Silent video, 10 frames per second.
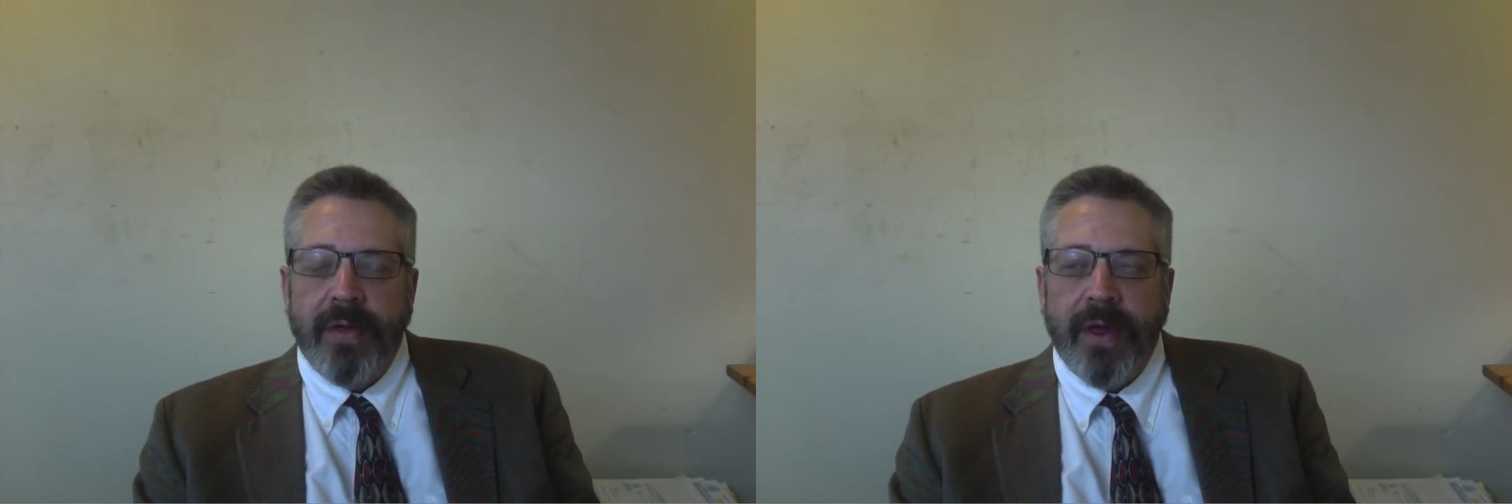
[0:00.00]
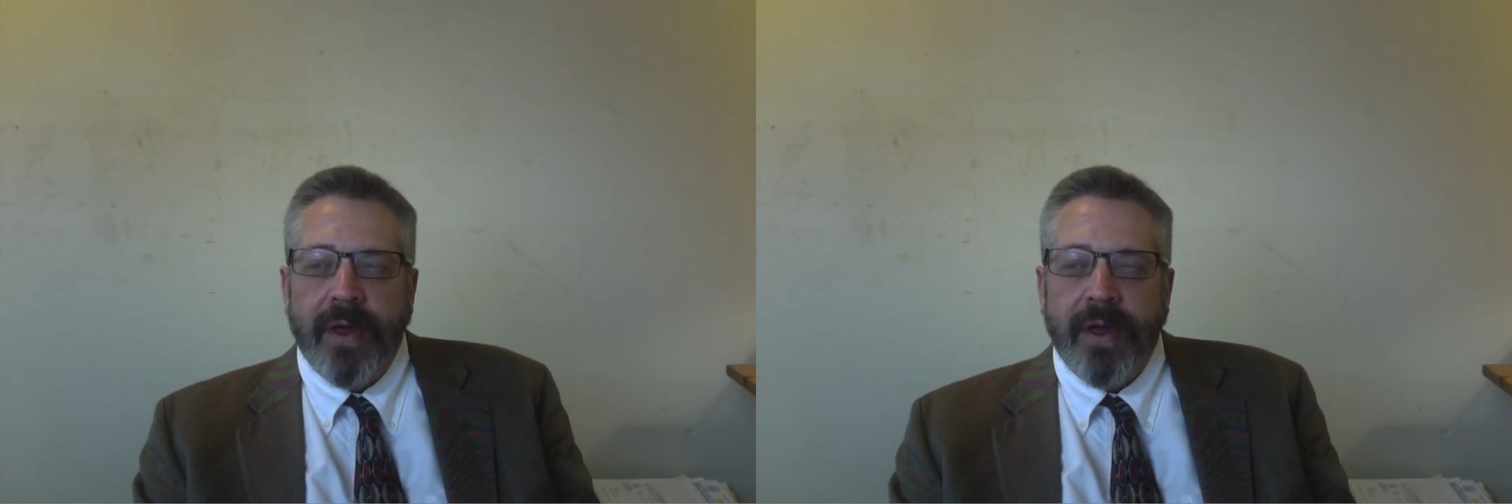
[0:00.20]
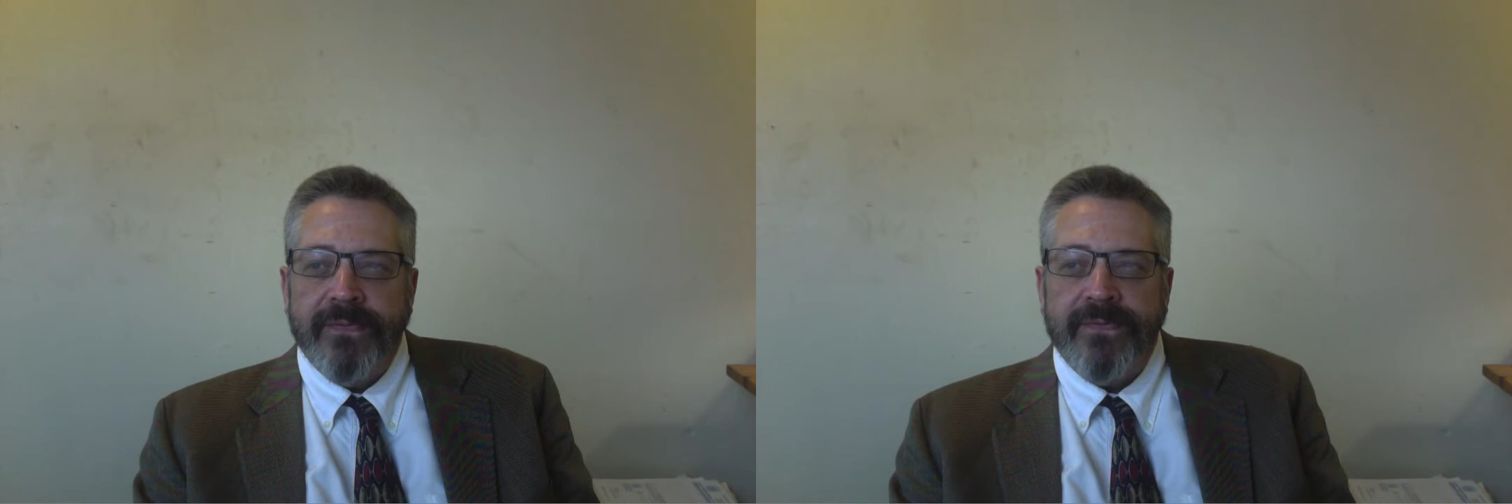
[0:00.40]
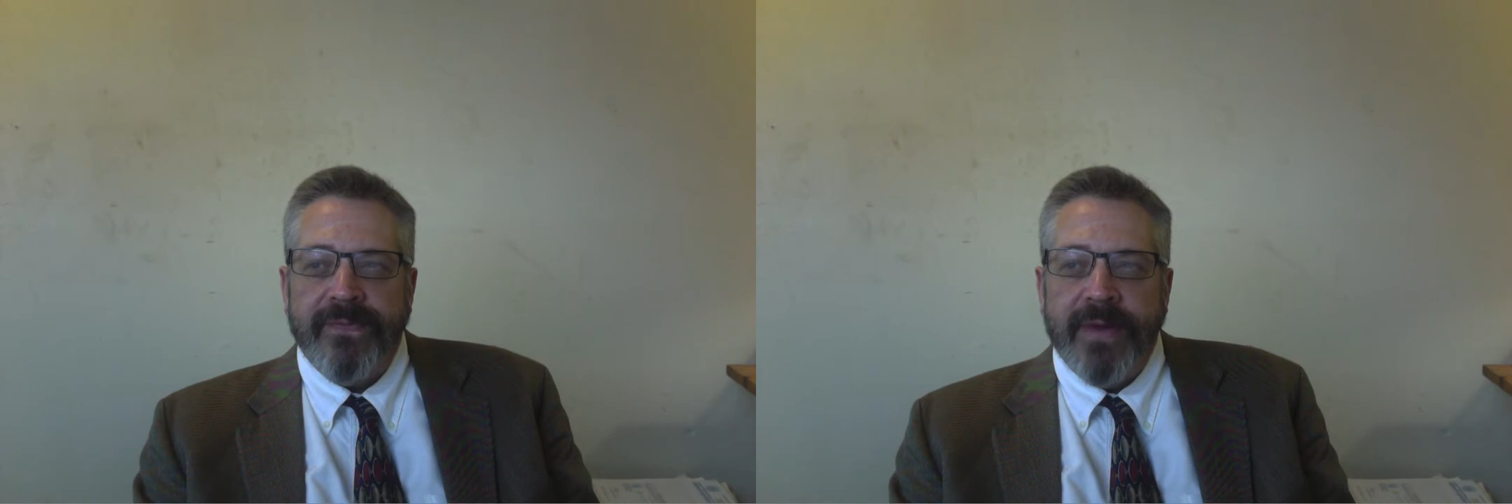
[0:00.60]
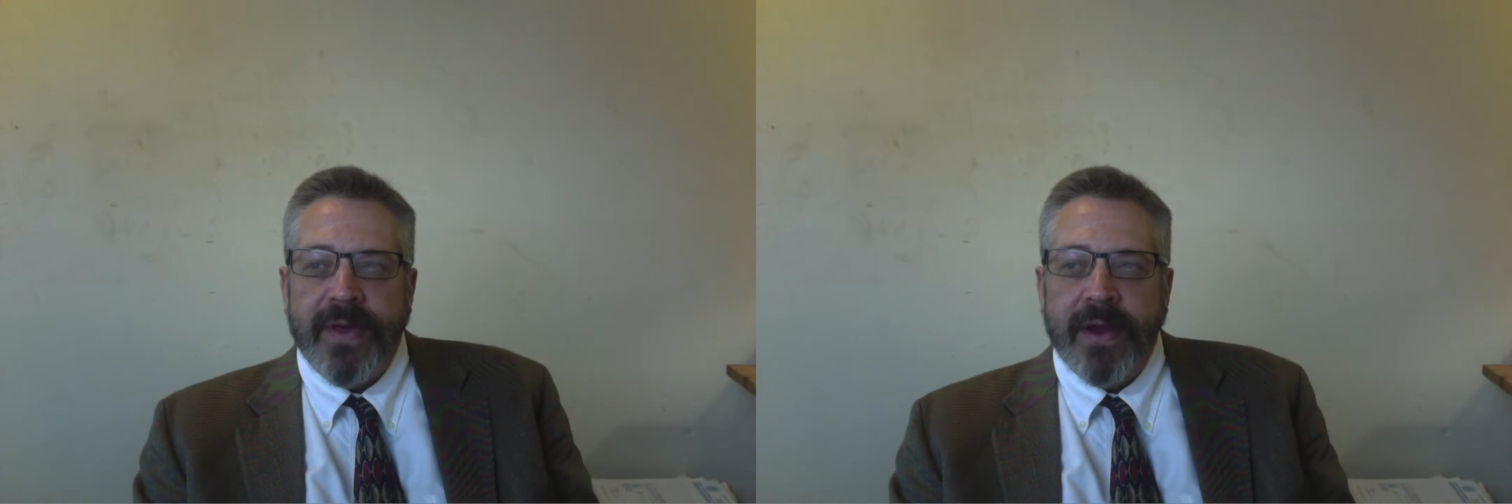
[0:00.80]

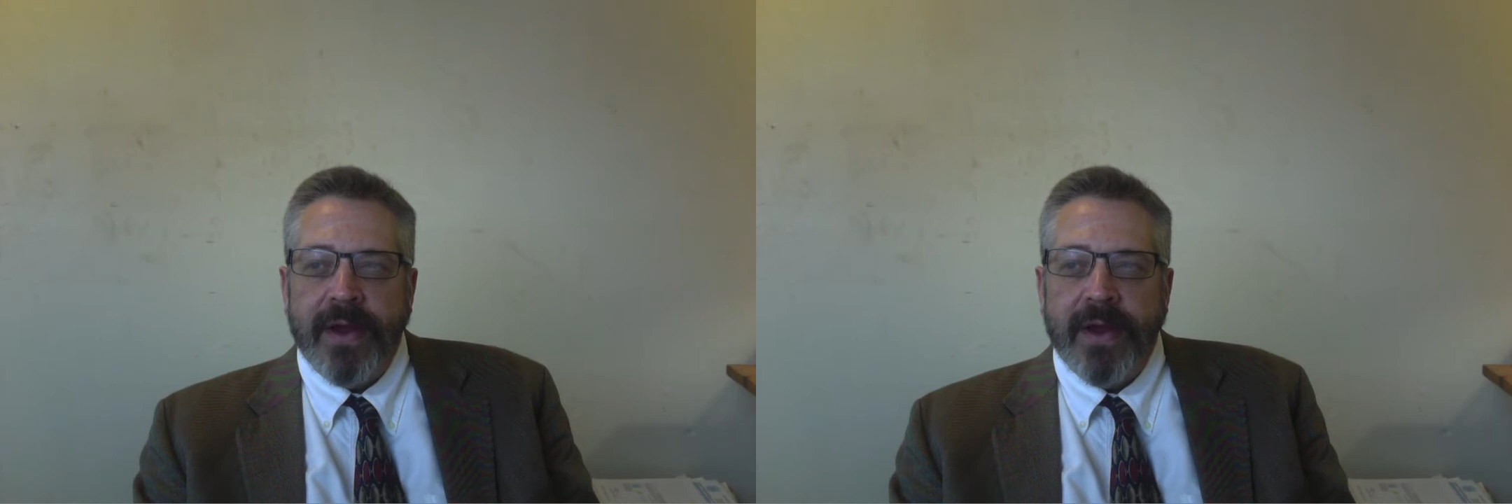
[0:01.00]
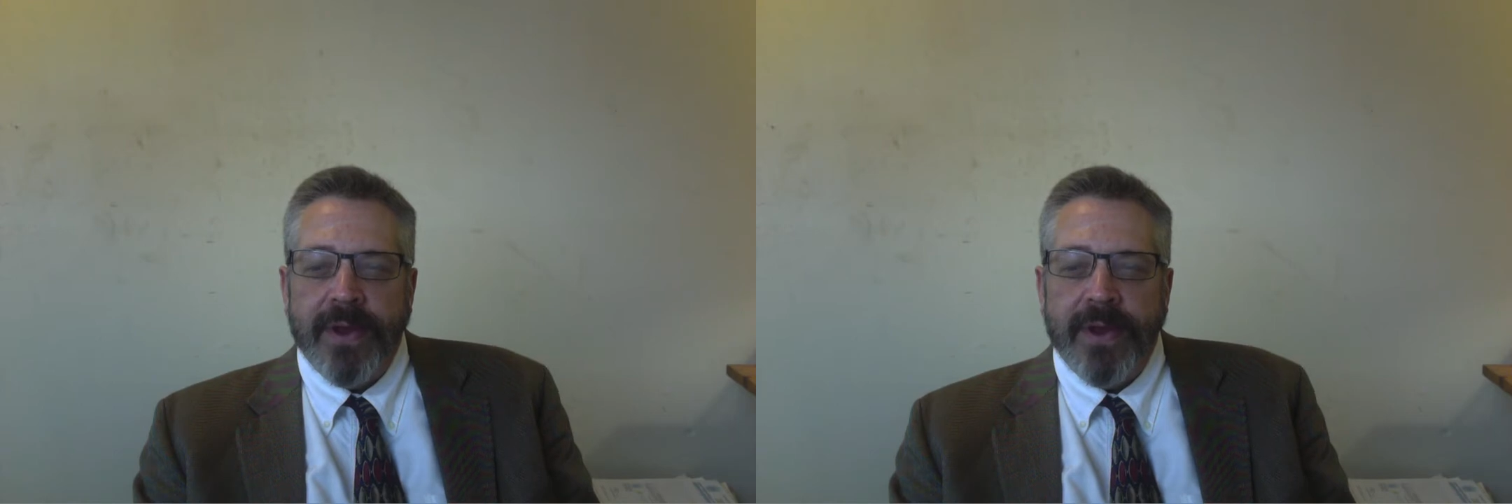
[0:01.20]
LLC or